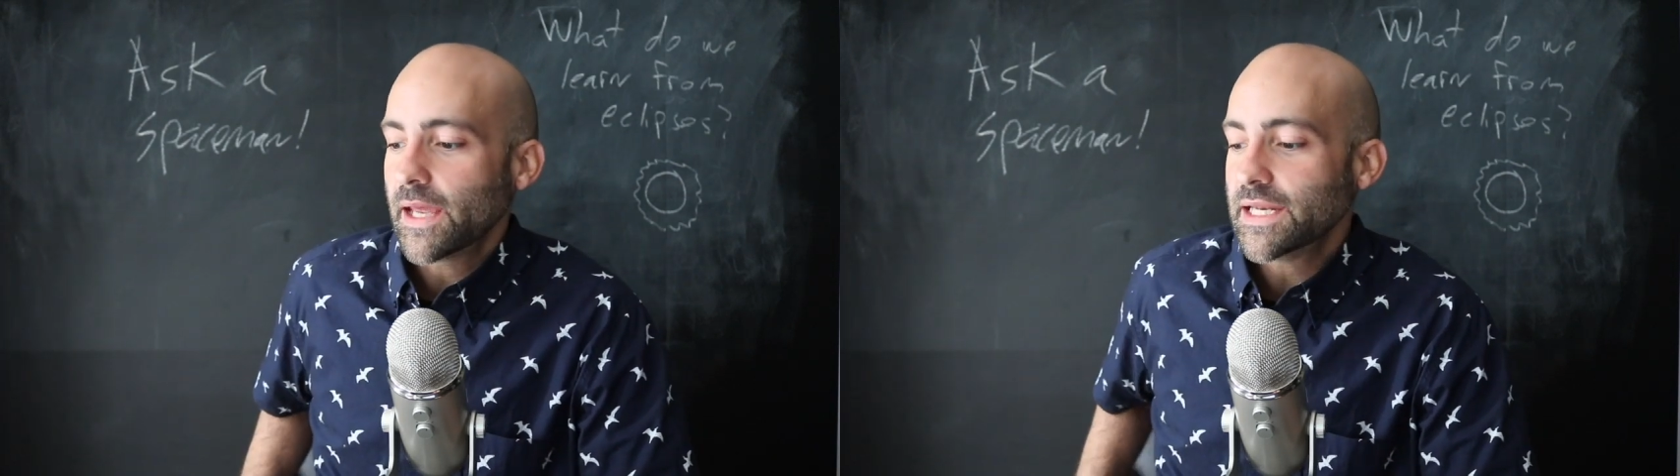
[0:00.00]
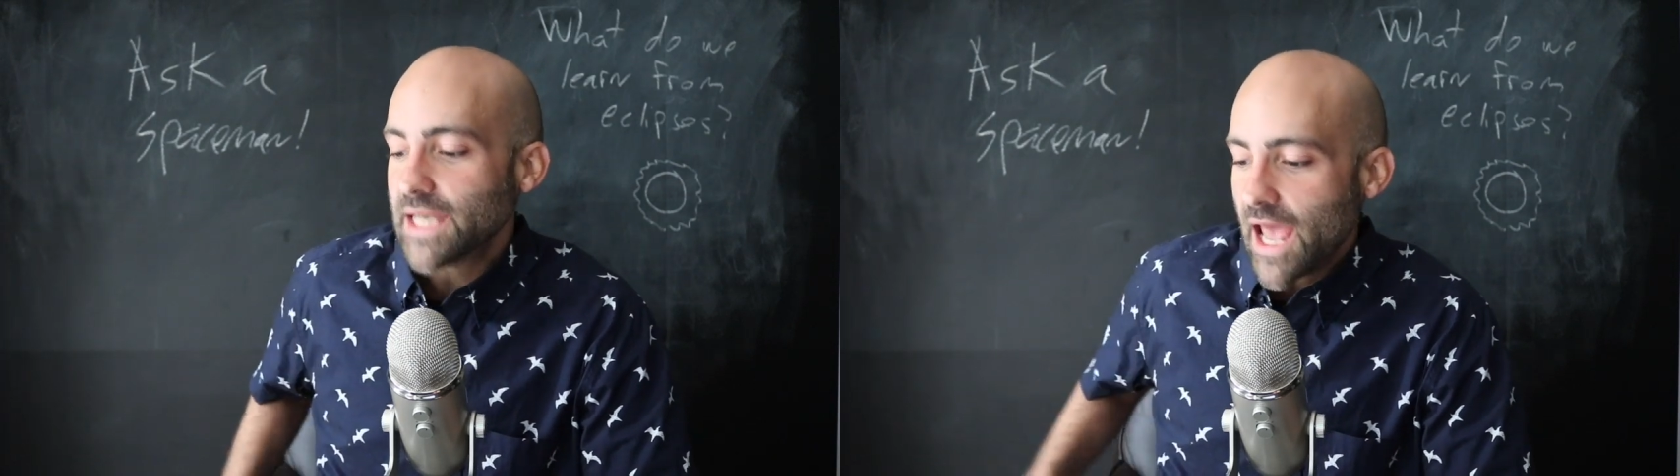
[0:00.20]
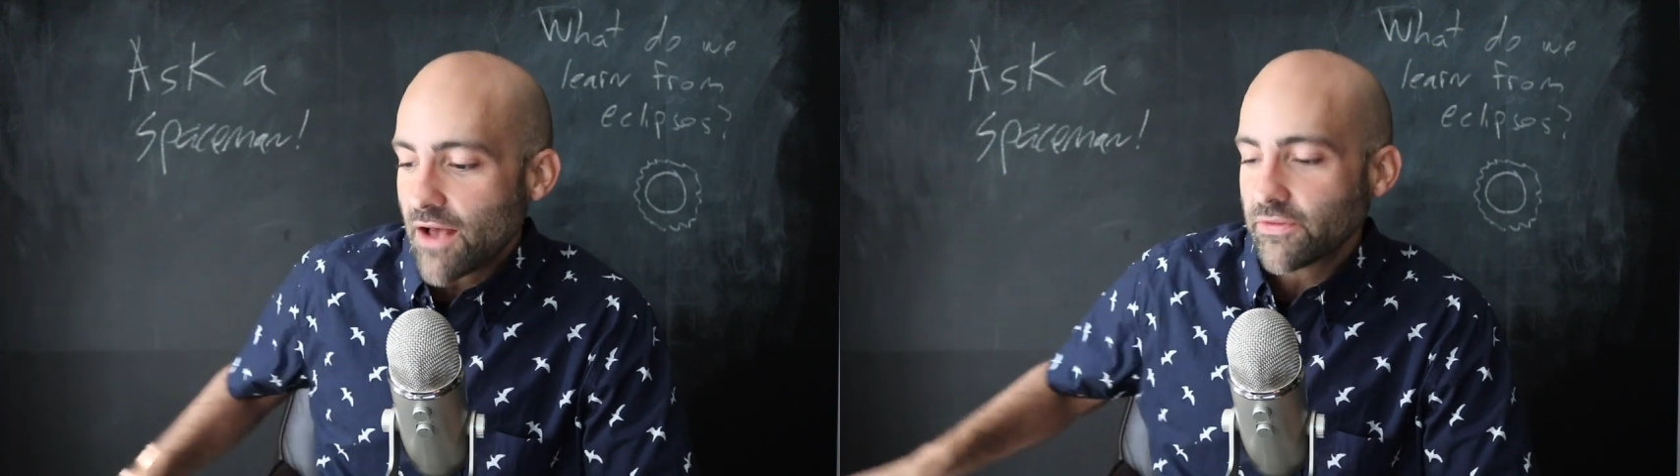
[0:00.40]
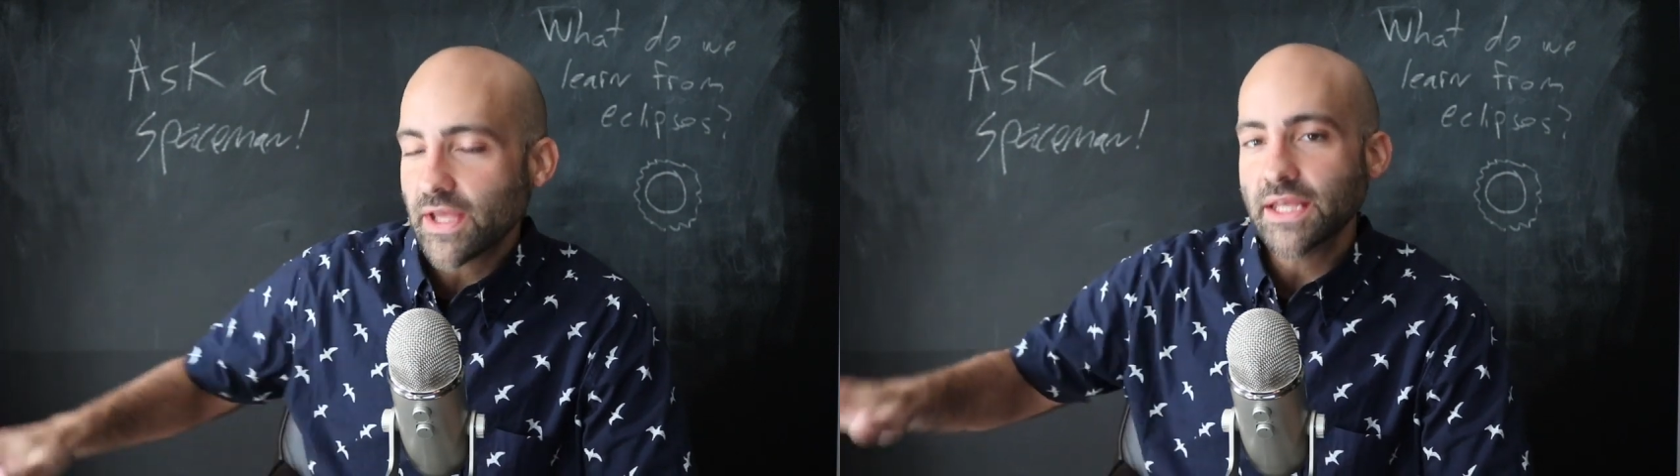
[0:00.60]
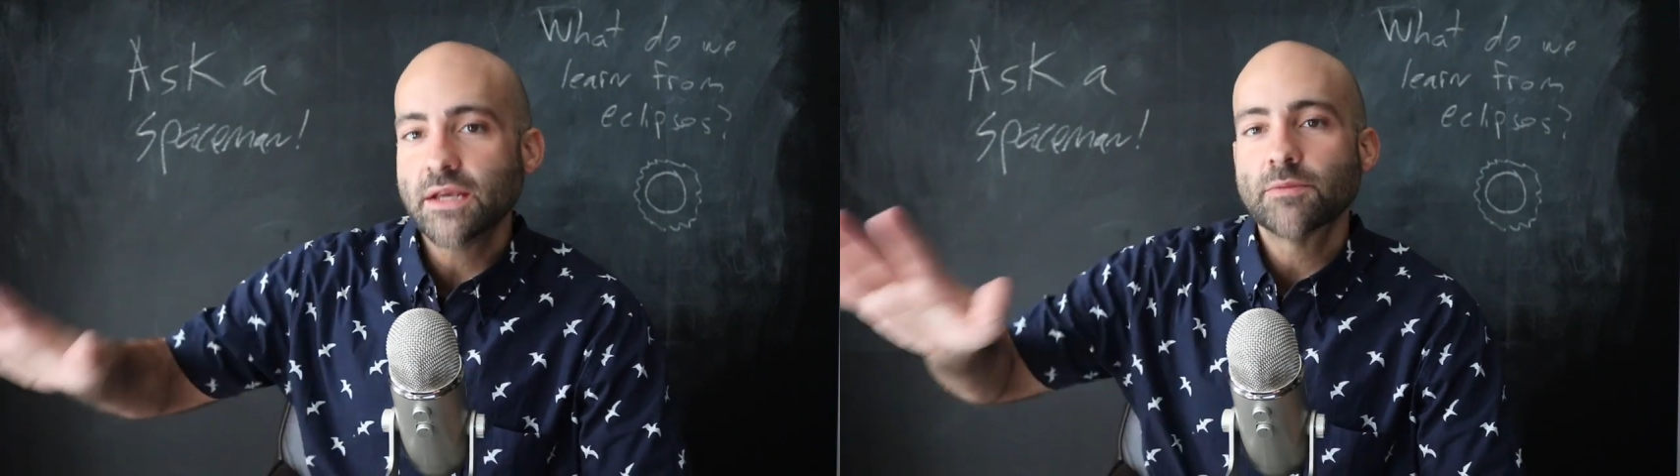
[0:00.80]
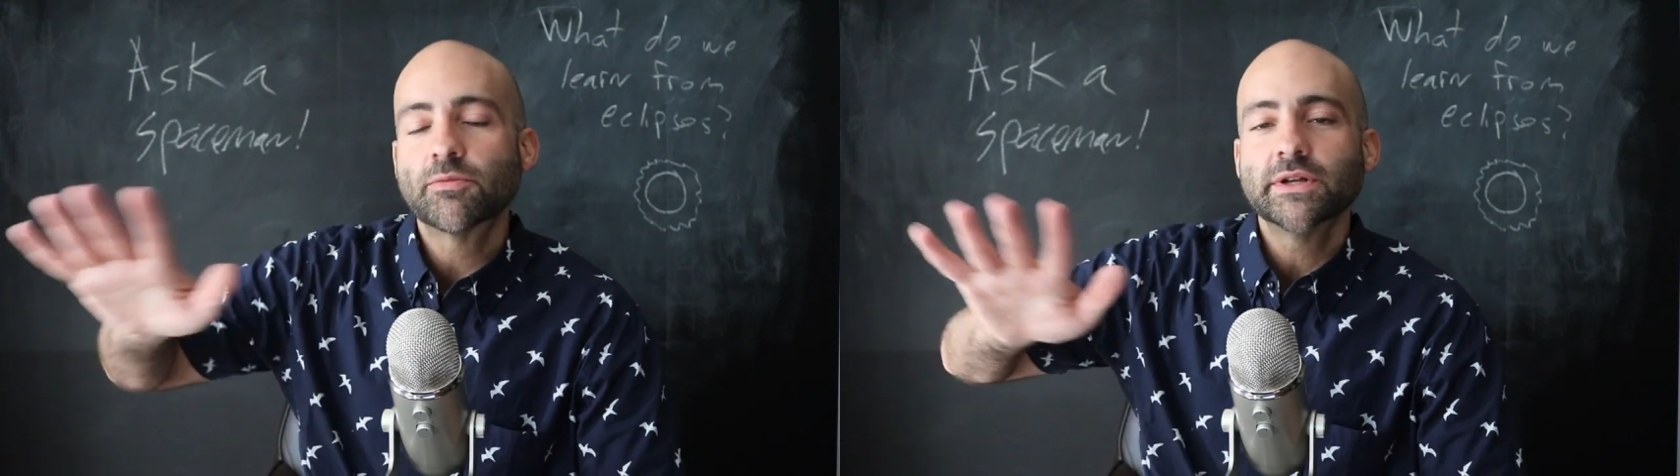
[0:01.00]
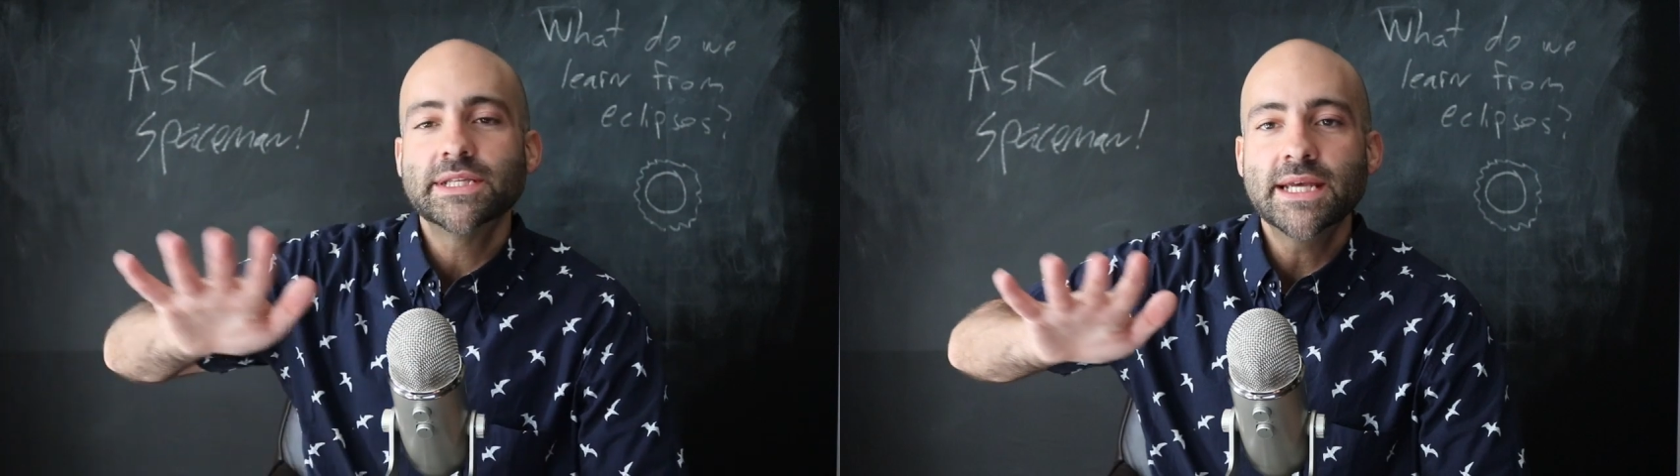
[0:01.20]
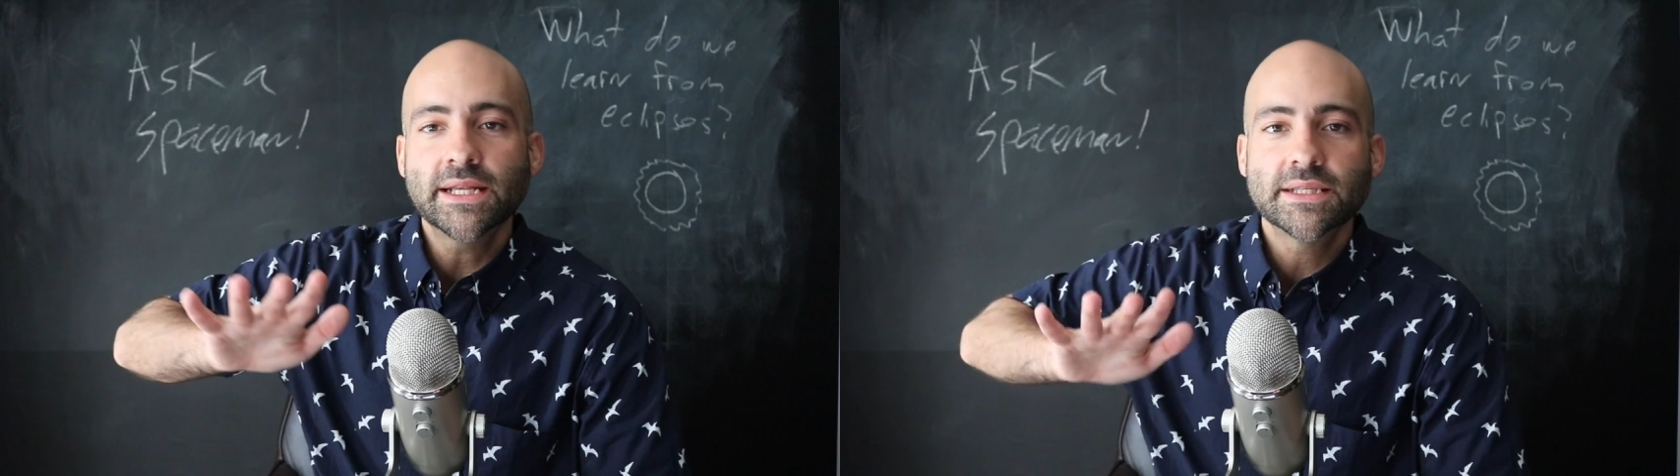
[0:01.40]
And now that he could
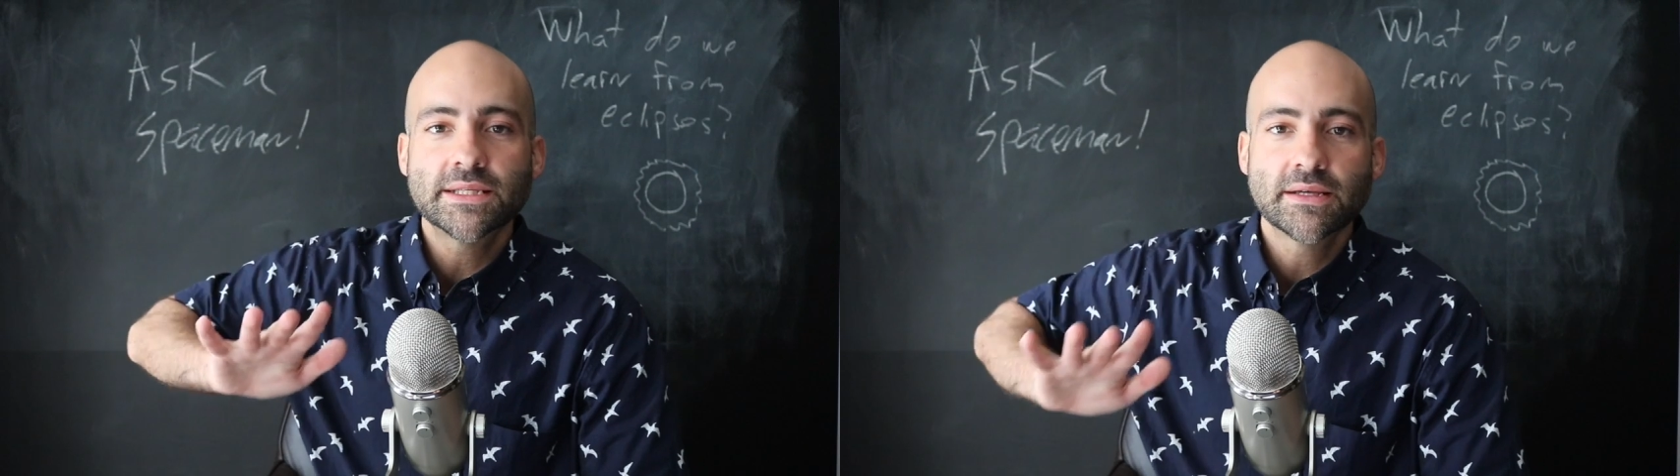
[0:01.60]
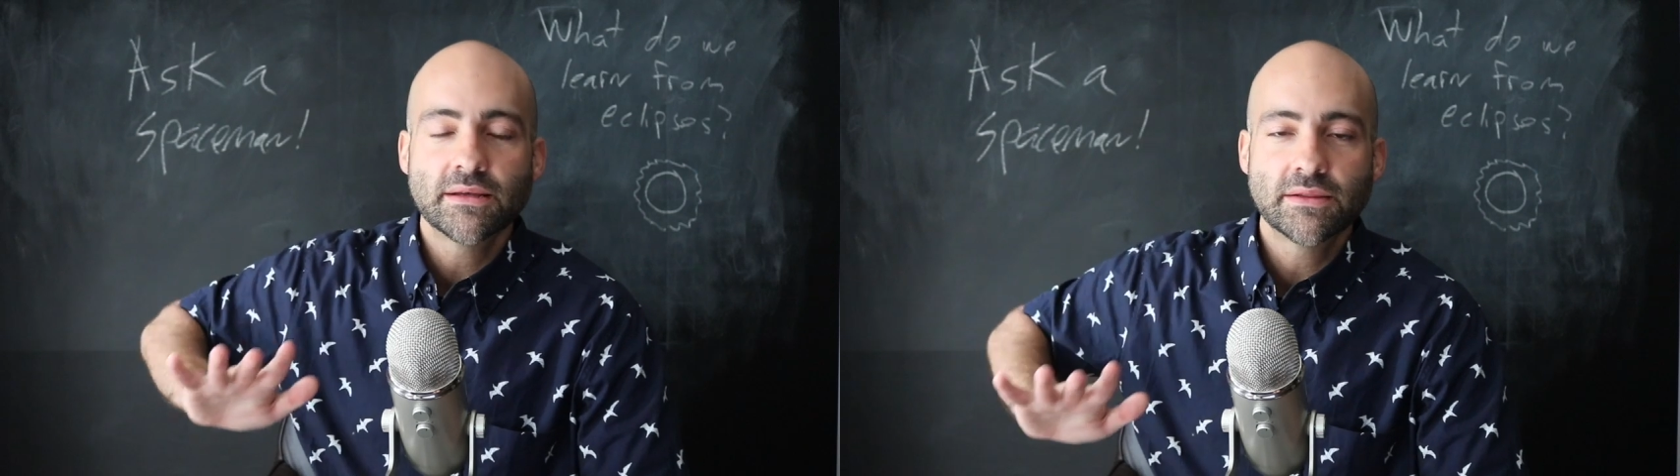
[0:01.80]
predict